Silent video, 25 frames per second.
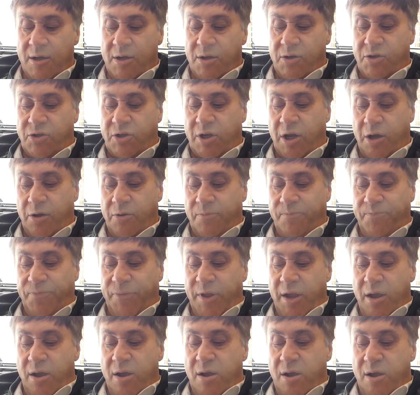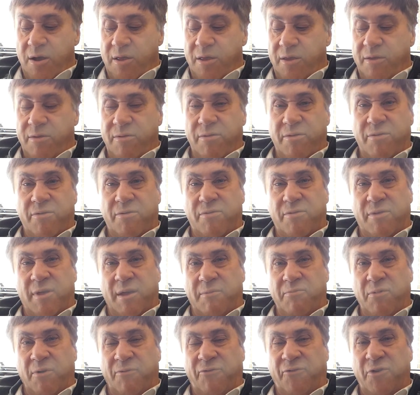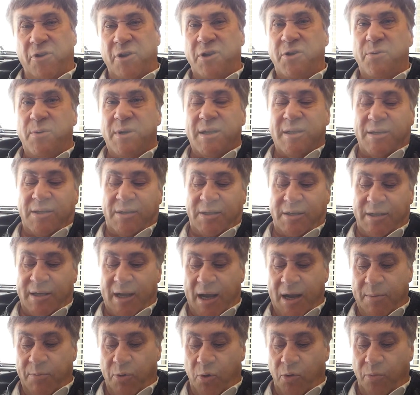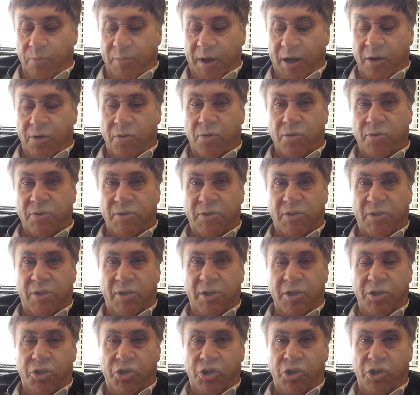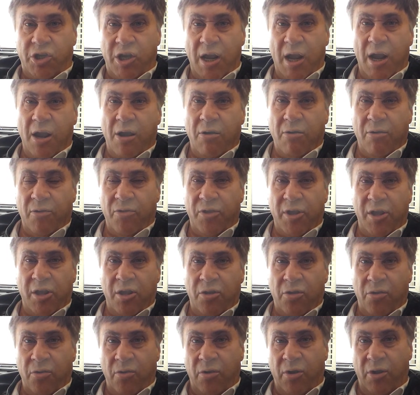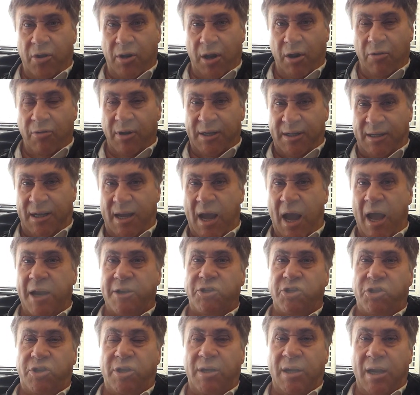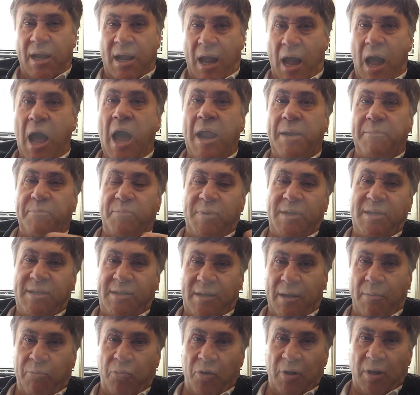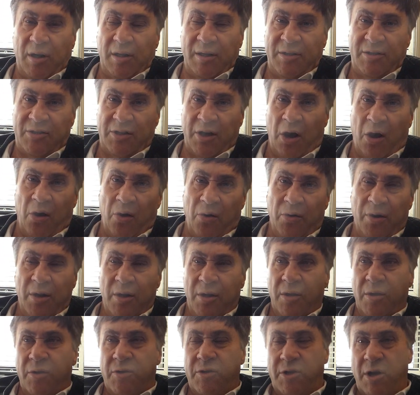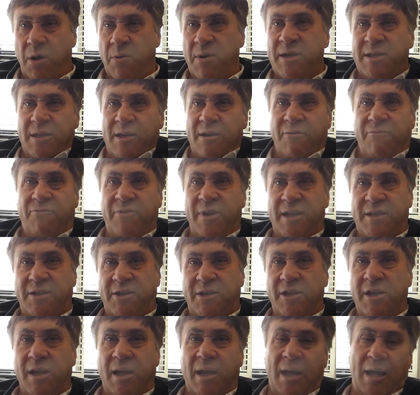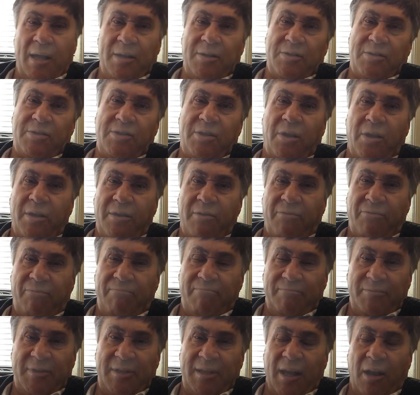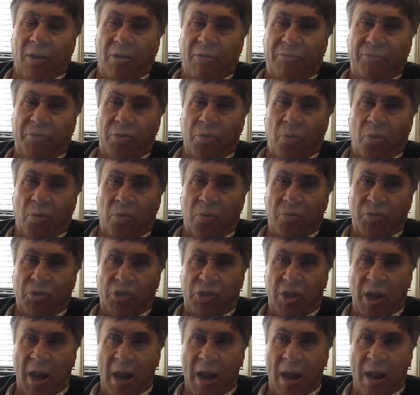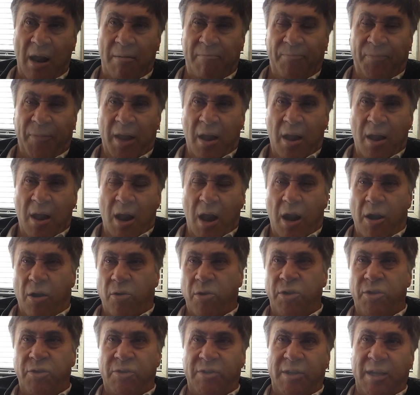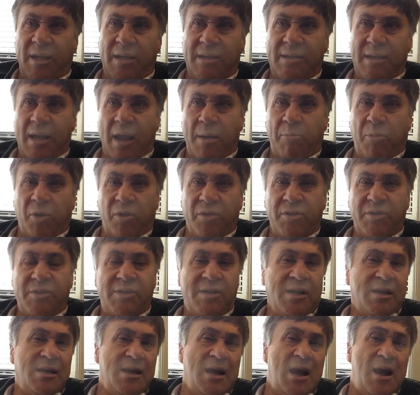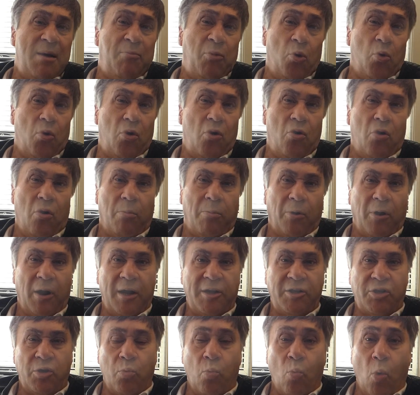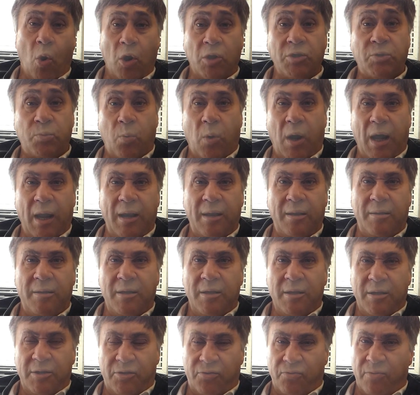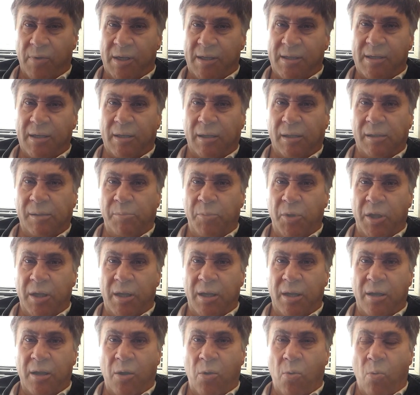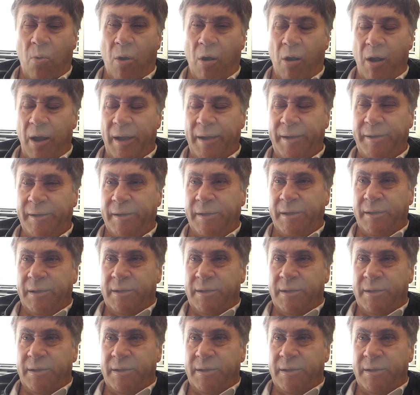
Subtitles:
So they refer to it as stapled because the share and the unit are attached and can't be separately sold. So as an investor, you can't decide to sell off your share. And I'll use the example in the Sydney Airport Corporation was one. It's recently been acquired.